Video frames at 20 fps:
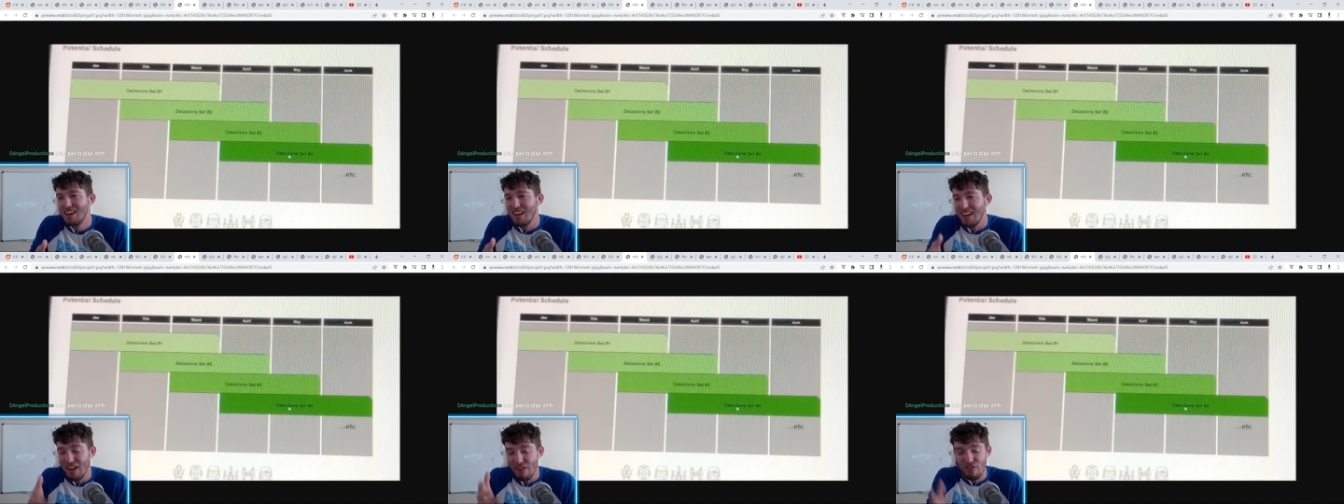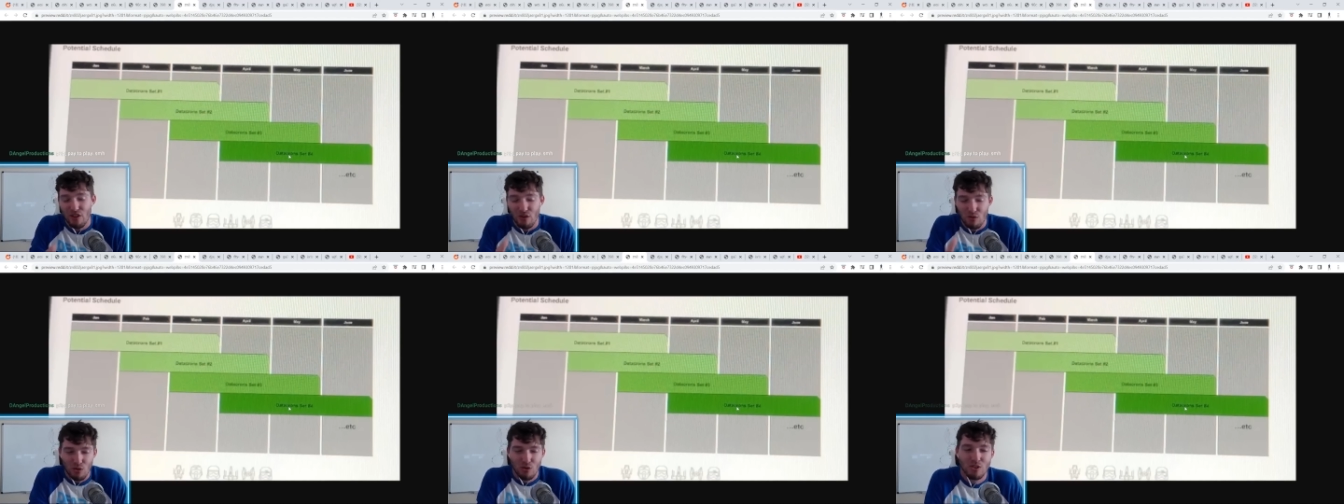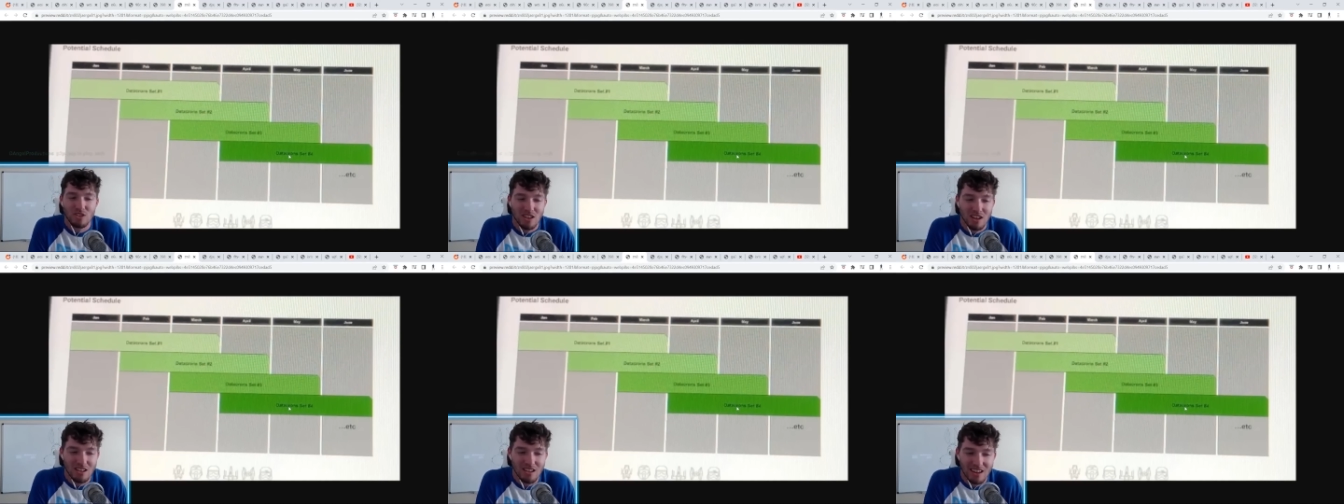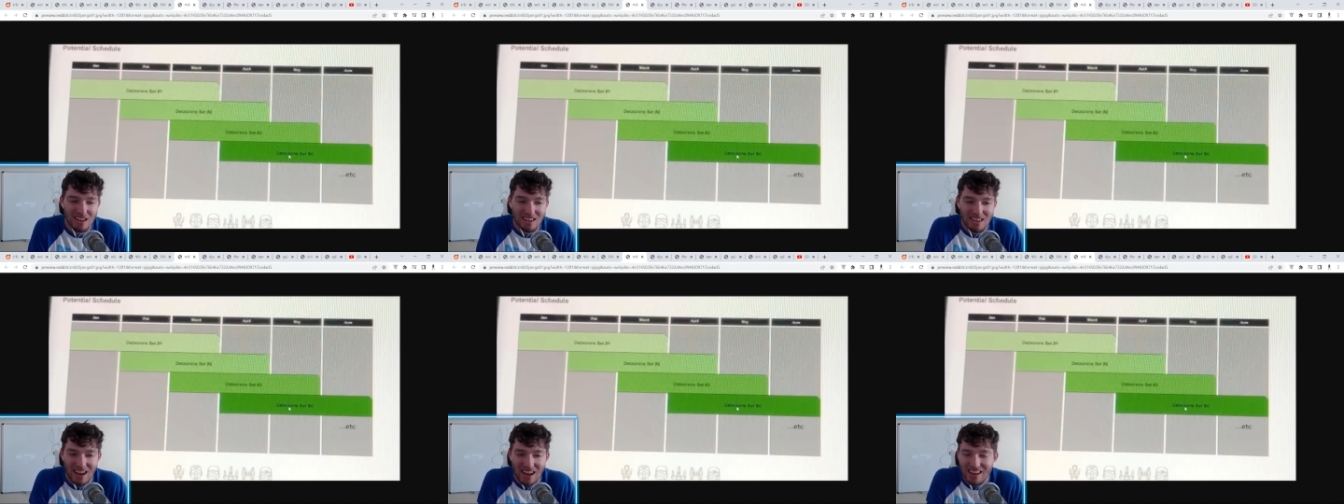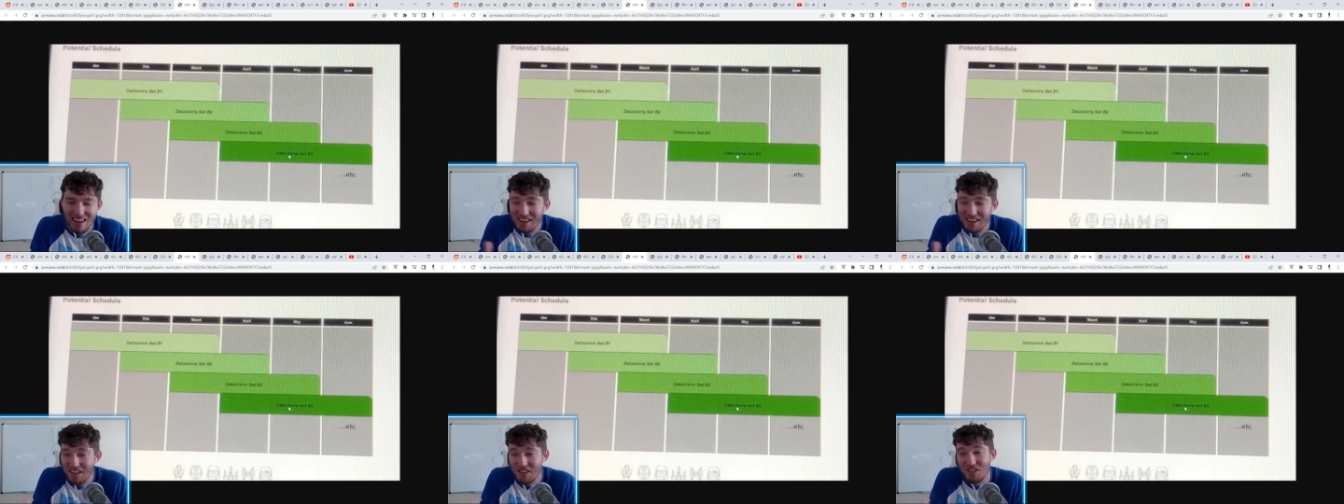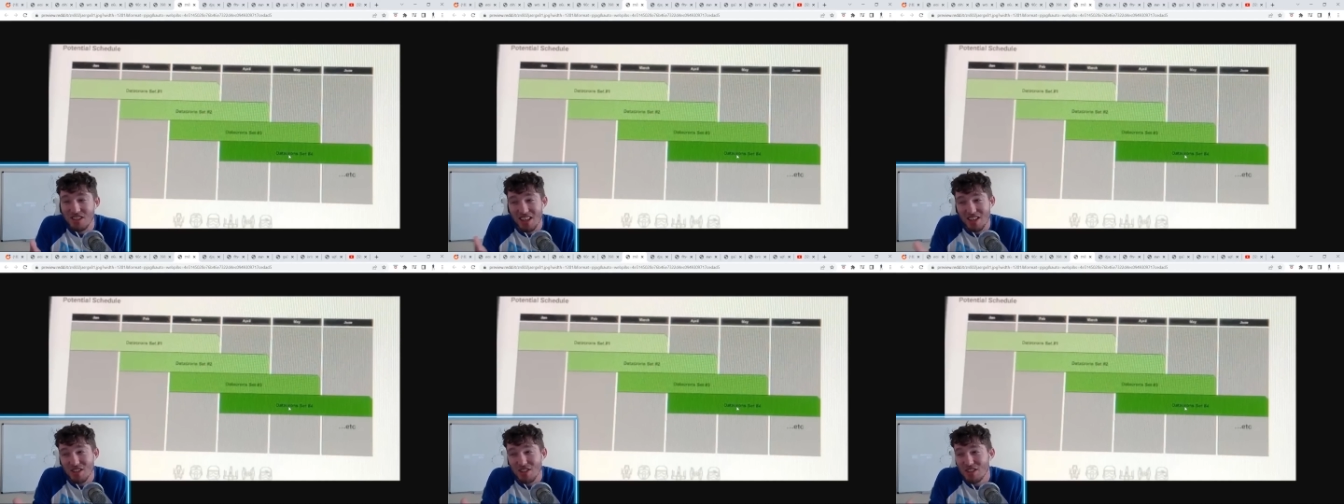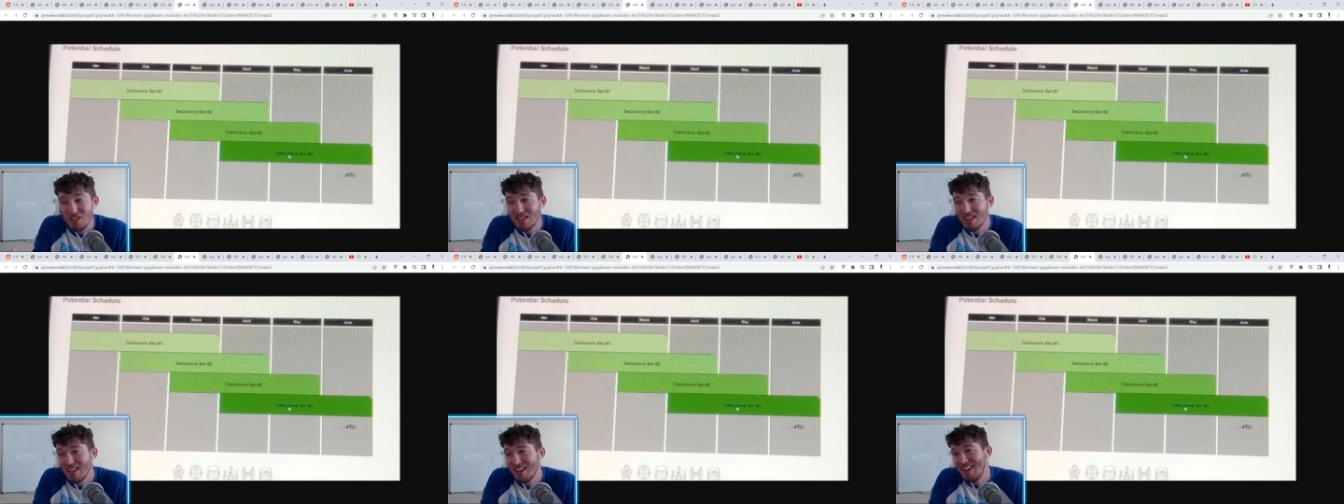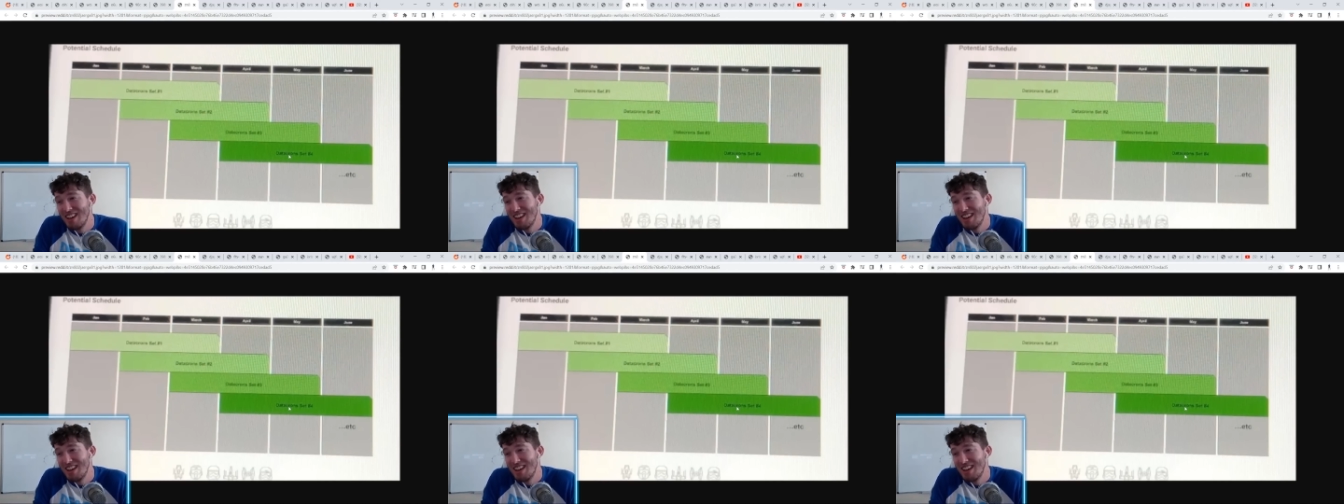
If it rolls out like that, is this